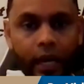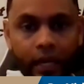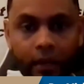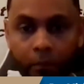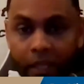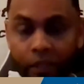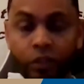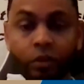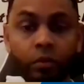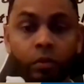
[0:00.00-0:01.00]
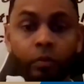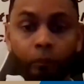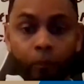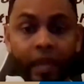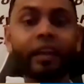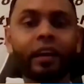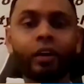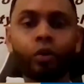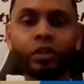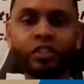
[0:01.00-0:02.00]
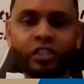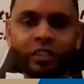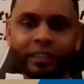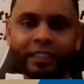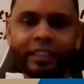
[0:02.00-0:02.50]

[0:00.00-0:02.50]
And by you paying a coach,